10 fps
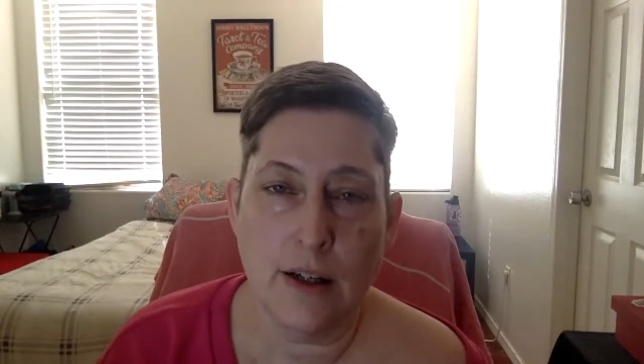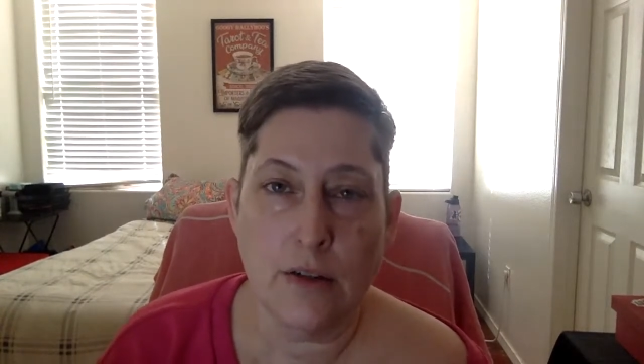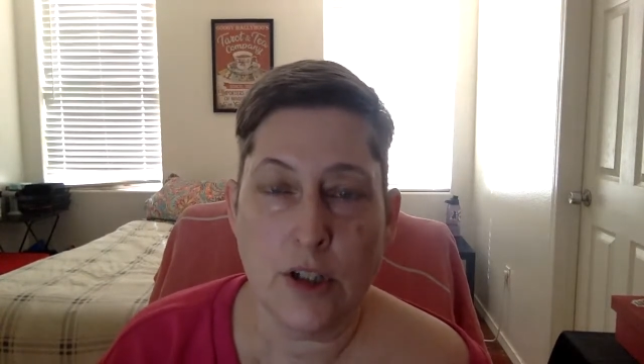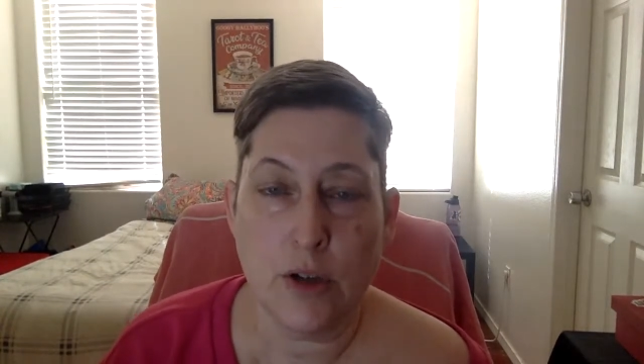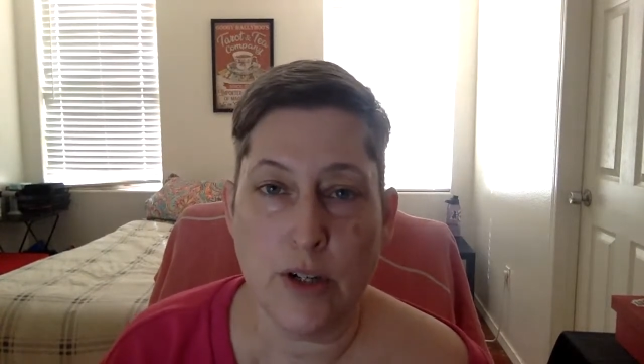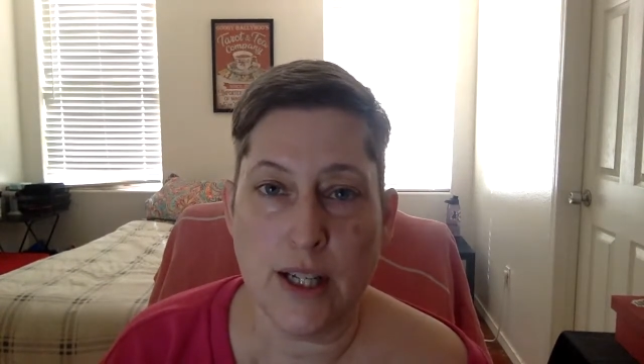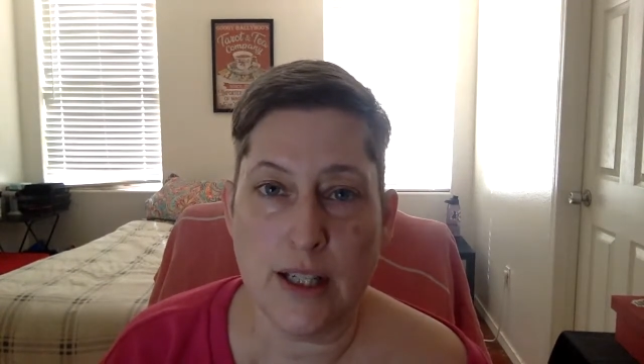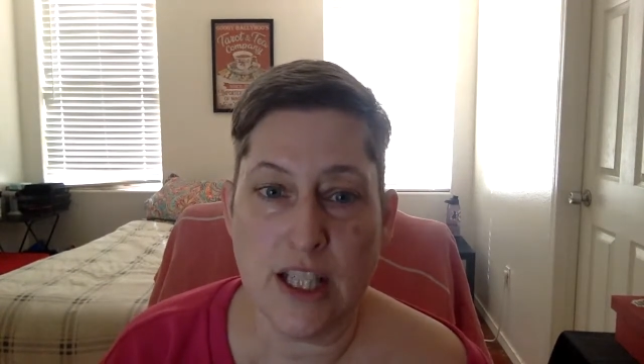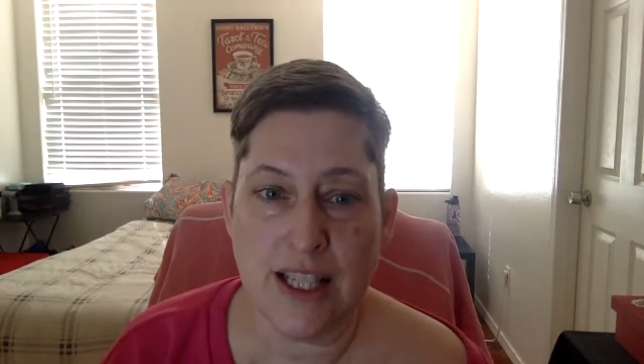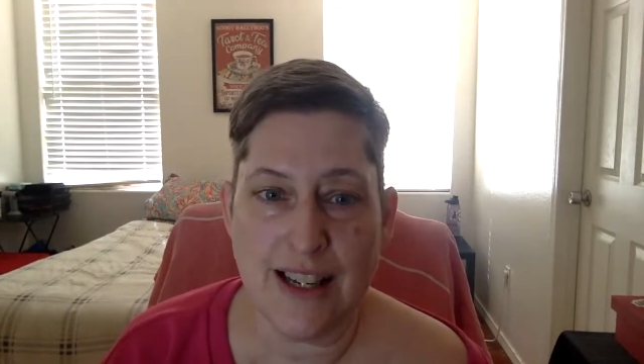So
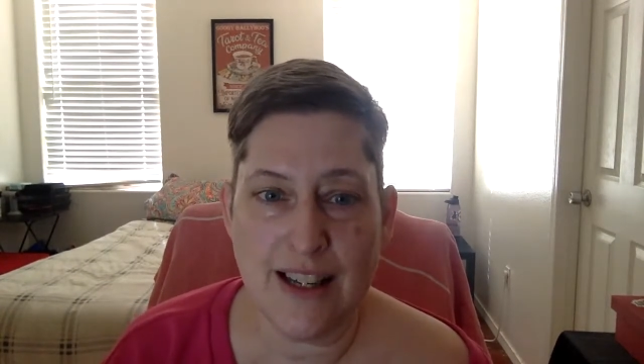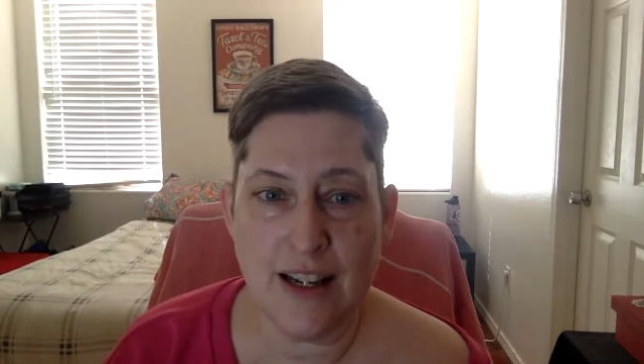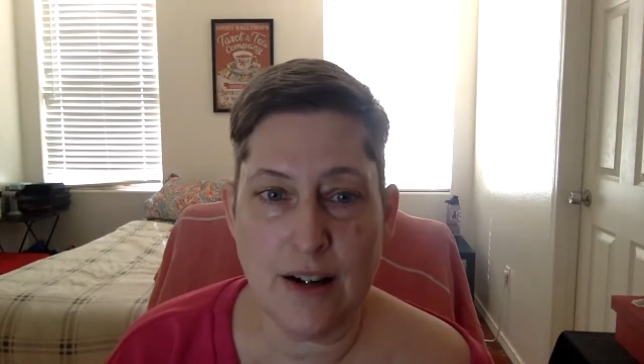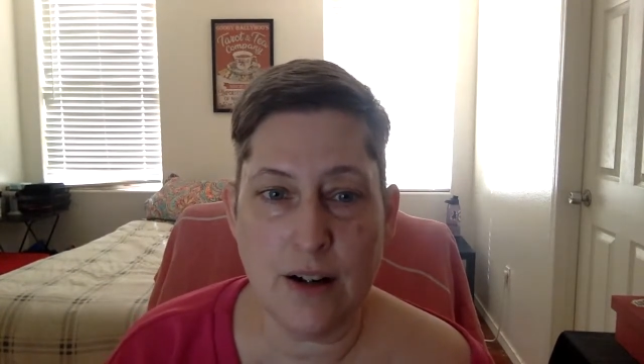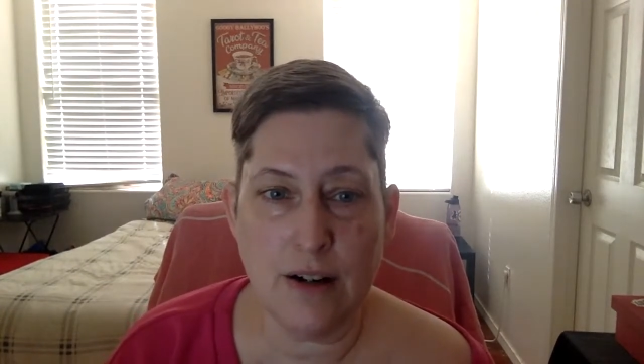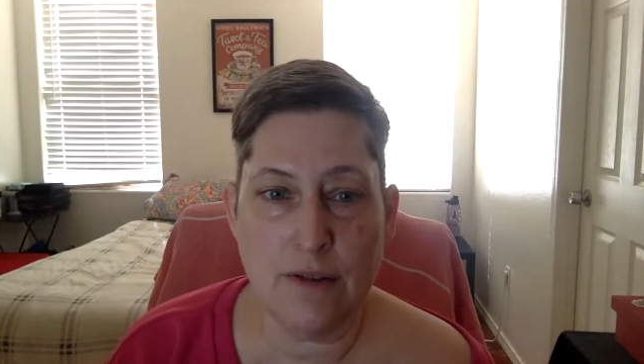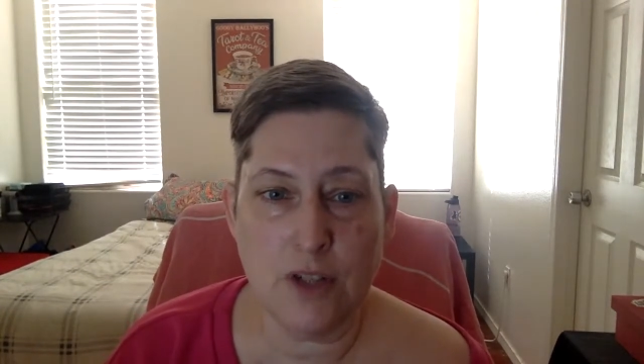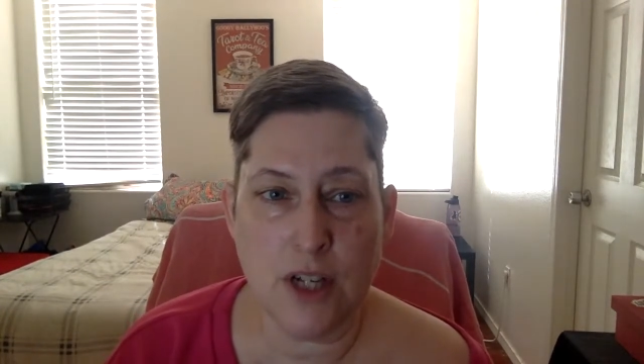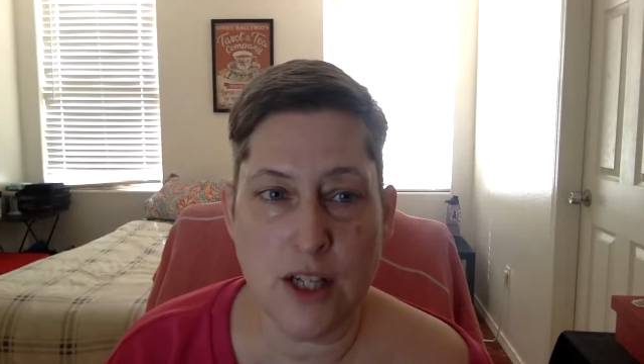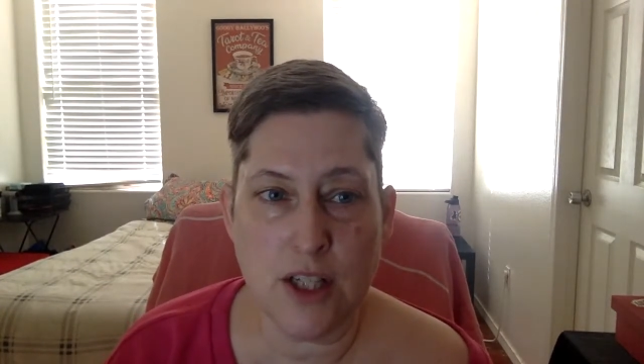instead of
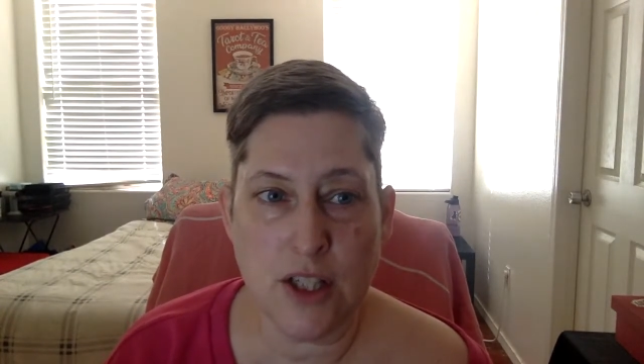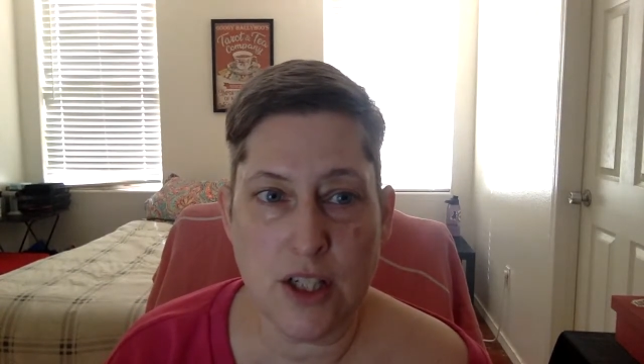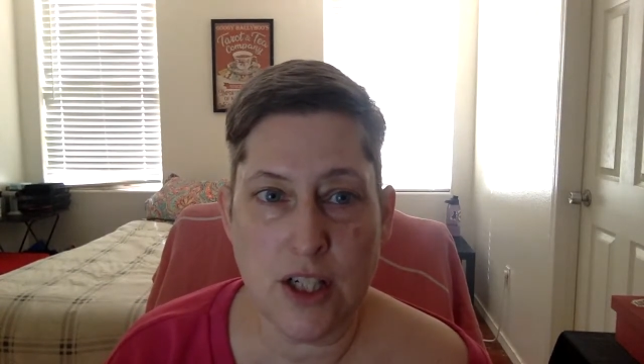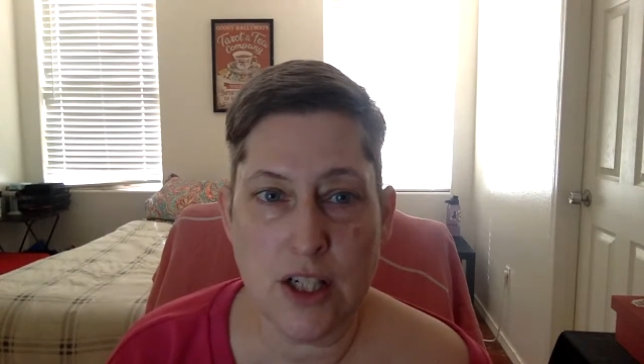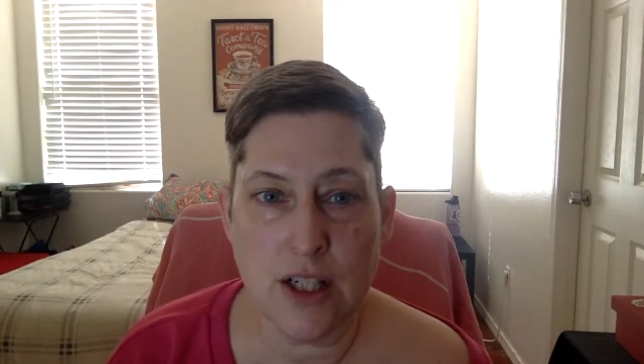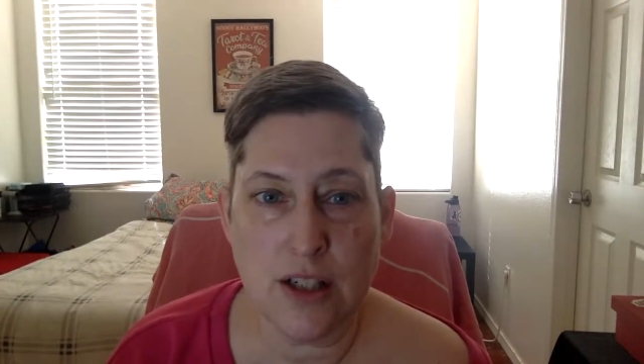just